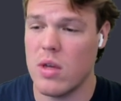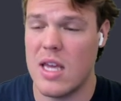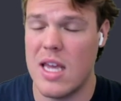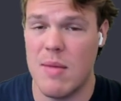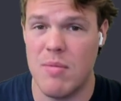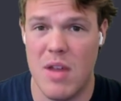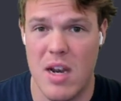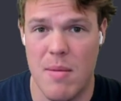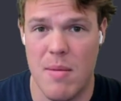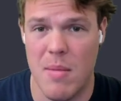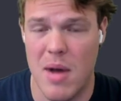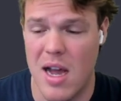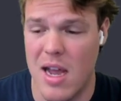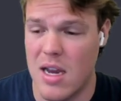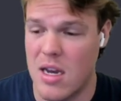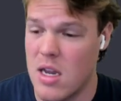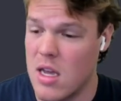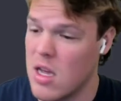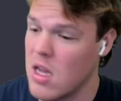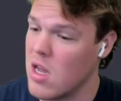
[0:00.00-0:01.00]
keep that in
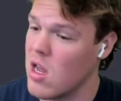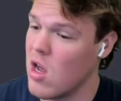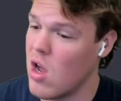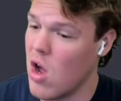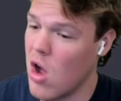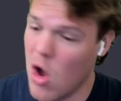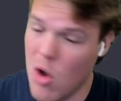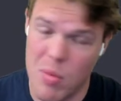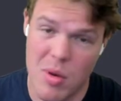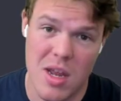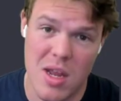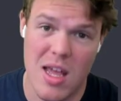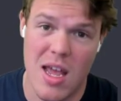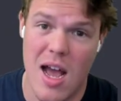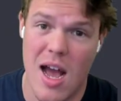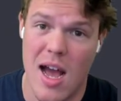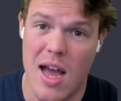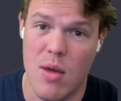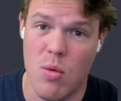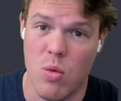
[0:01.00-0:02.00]
mind.
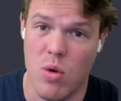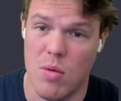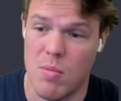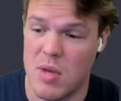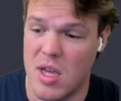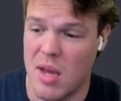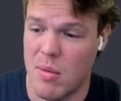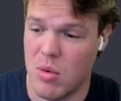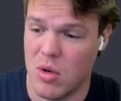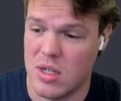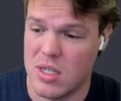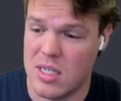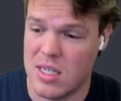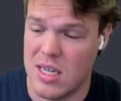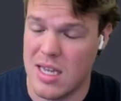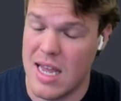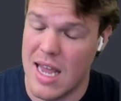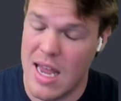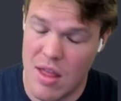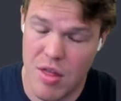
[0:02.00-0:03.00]
OpenAI would be able to
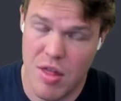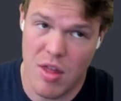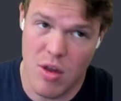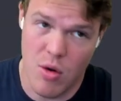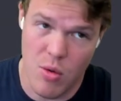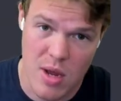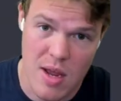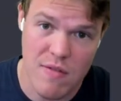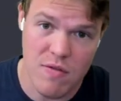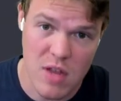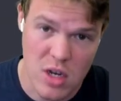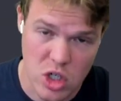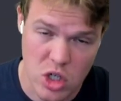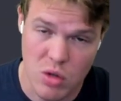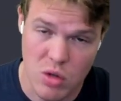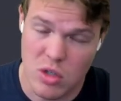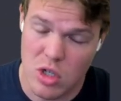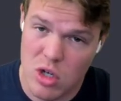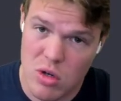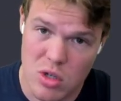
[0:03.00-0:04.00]
see, in theory, if they
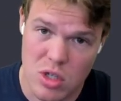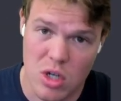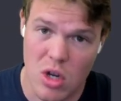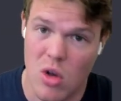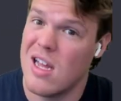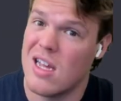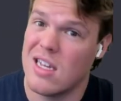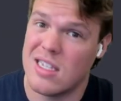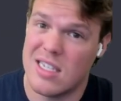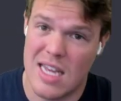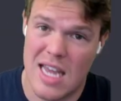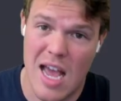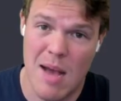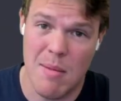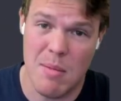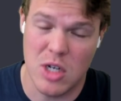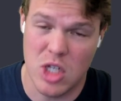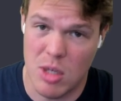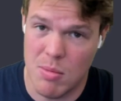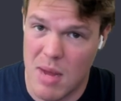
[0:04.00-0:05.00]
chose to do so, see how
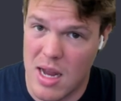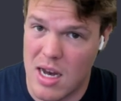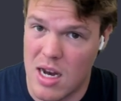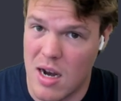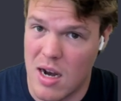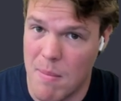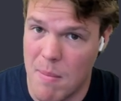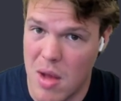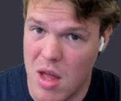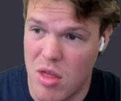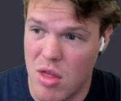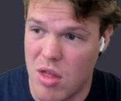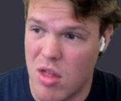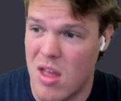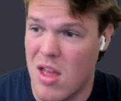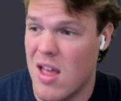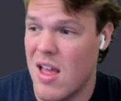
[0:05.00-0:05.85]
much it made in a month.